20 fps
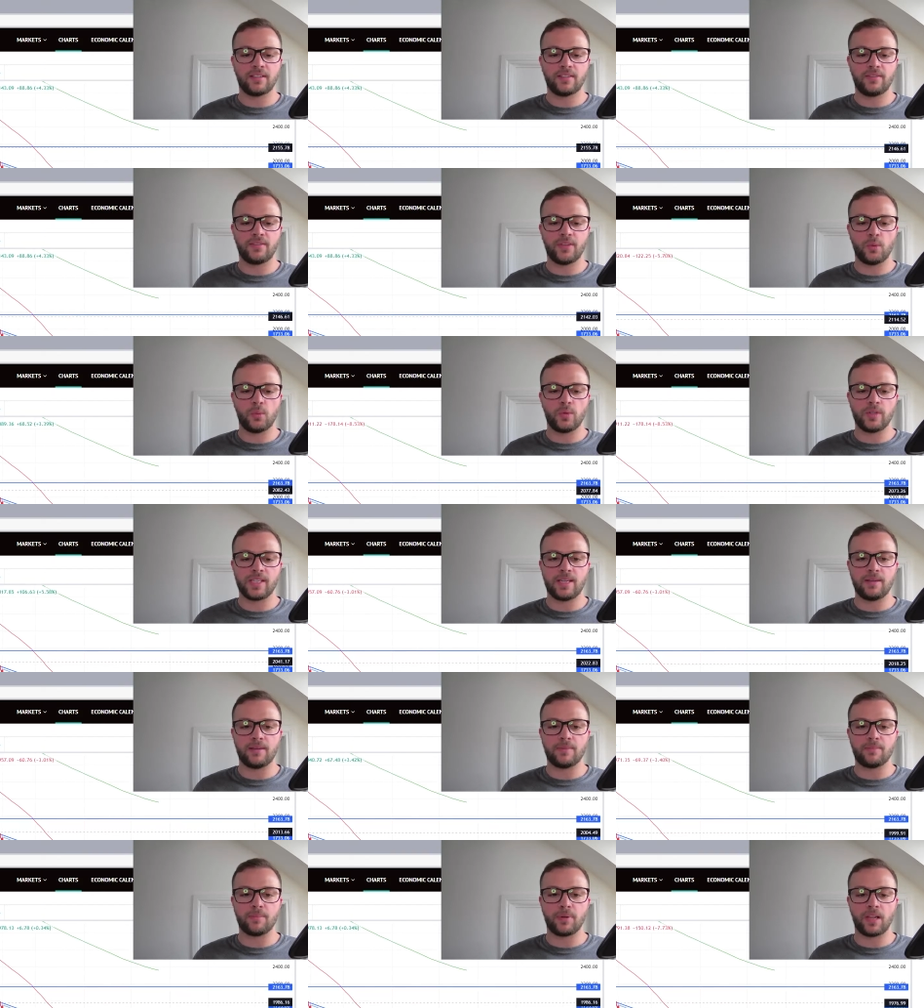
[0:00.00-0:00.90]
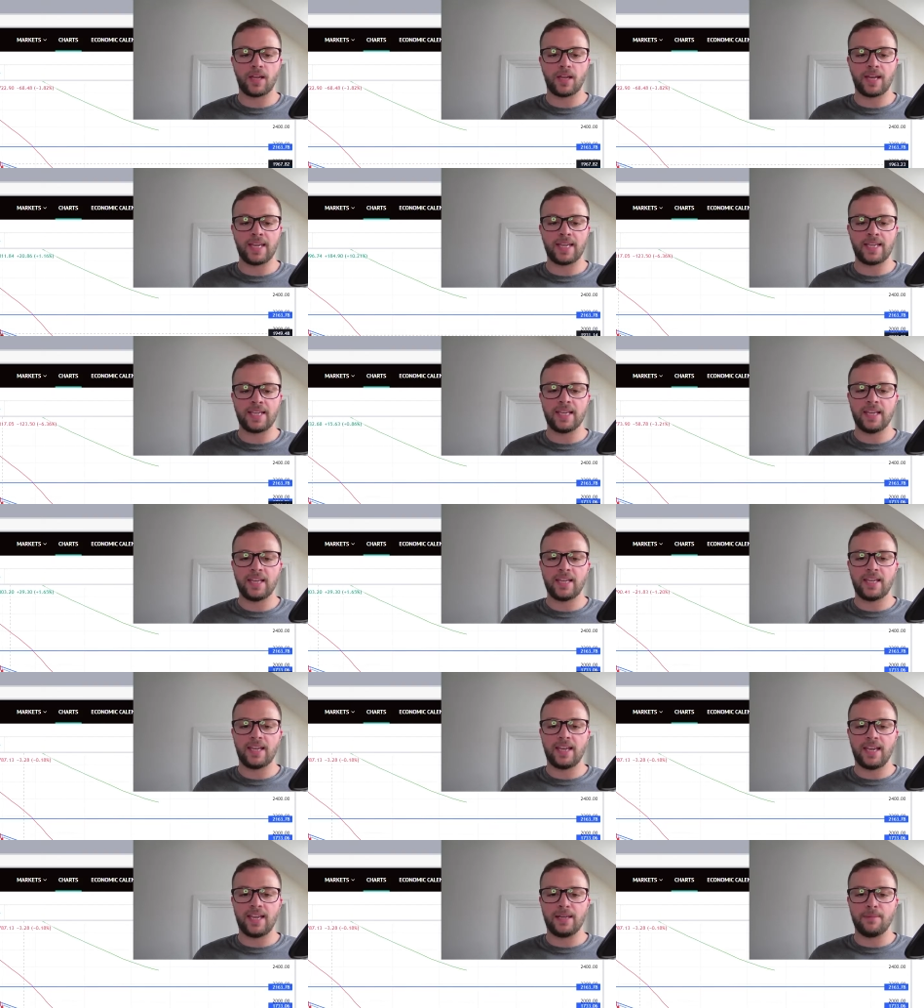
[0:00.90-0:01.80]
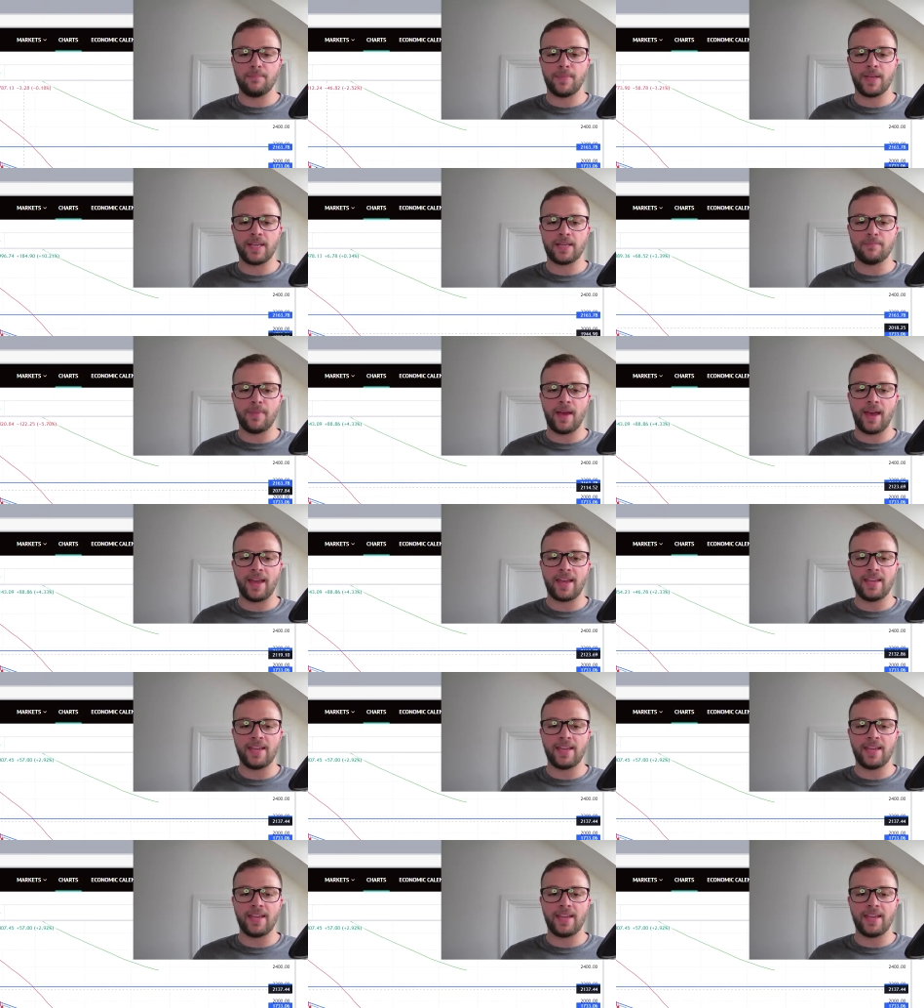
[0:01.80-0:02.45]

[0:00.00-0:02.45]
that was in play in mid-May